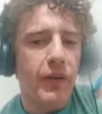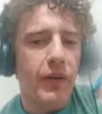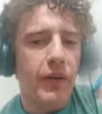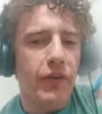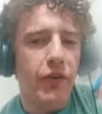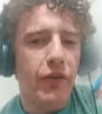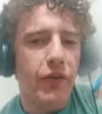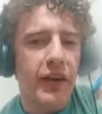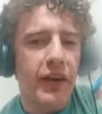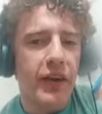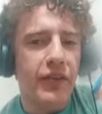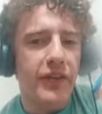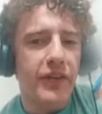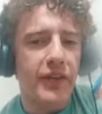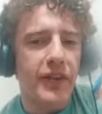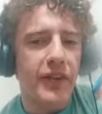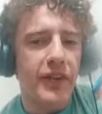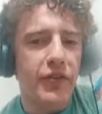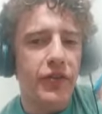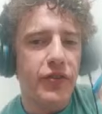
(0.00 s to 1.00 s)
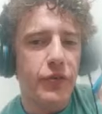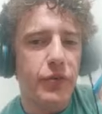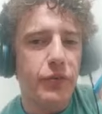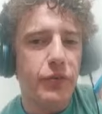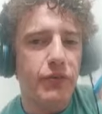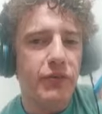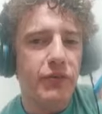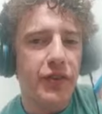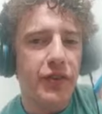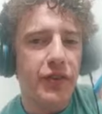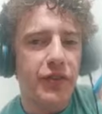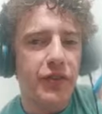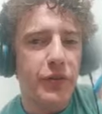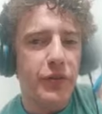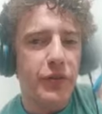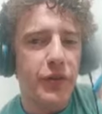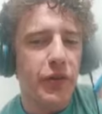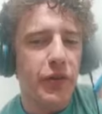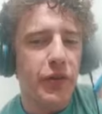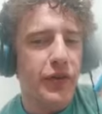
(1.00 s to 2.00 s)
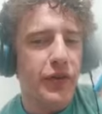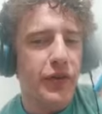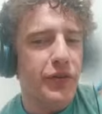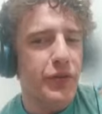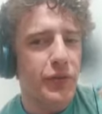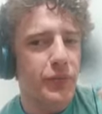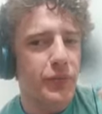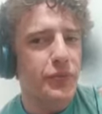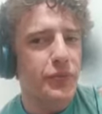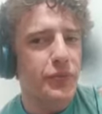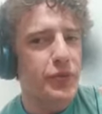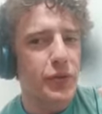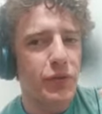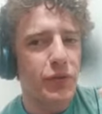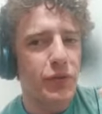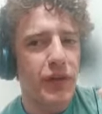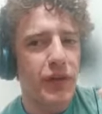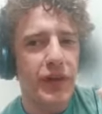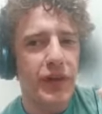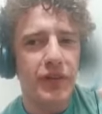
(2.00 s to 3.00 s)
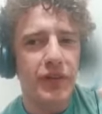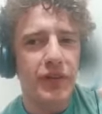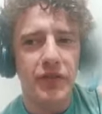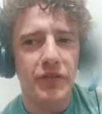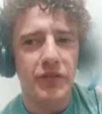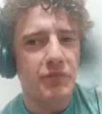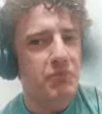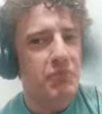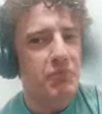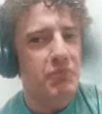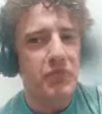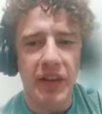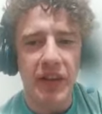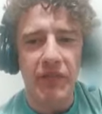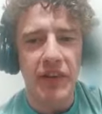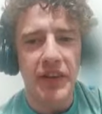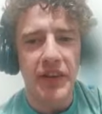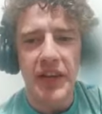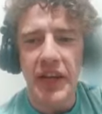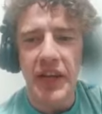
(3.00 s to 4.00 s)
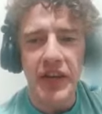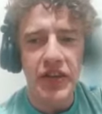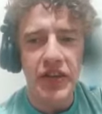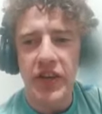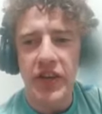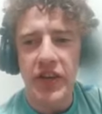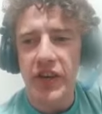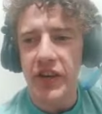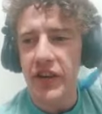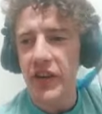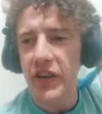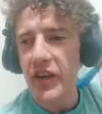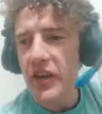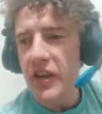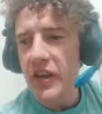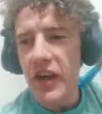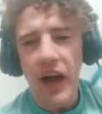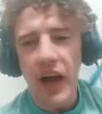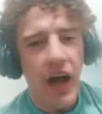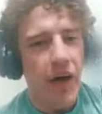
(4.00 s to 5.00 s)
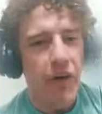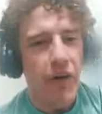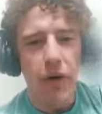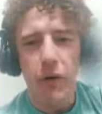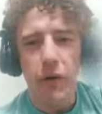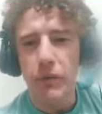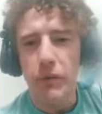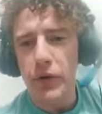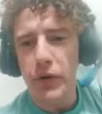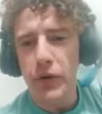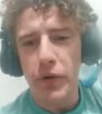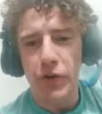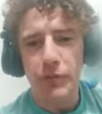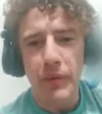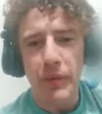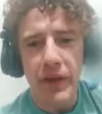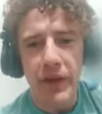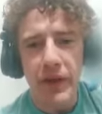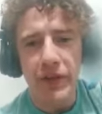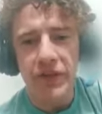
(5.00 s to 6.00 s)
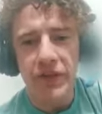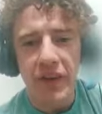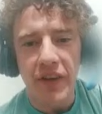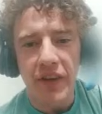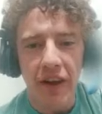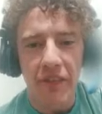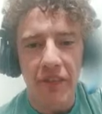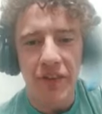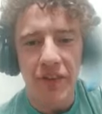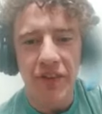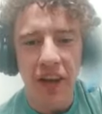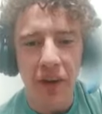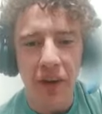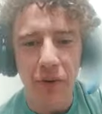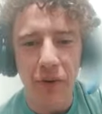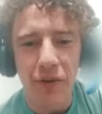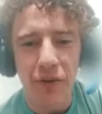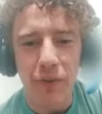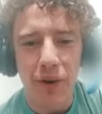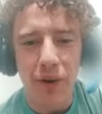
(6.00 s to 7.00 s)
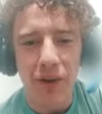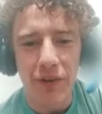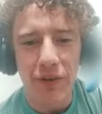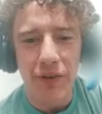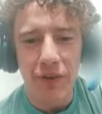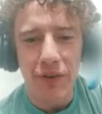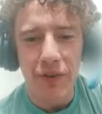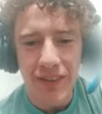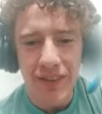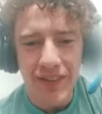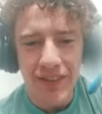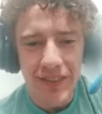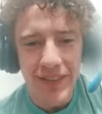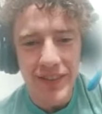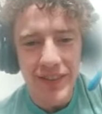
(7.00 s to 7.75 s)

Is there anything that you're going to do with it? Take a vacation? I don't know. Go to space? Have you decided what you want to do with it?